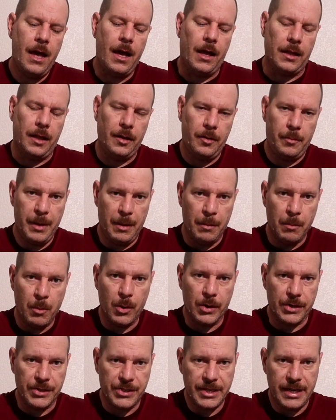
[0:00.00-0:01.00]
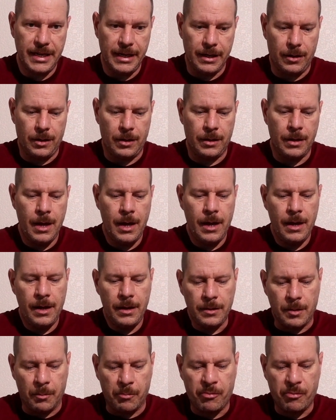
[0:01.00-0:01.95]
a little bit more skill to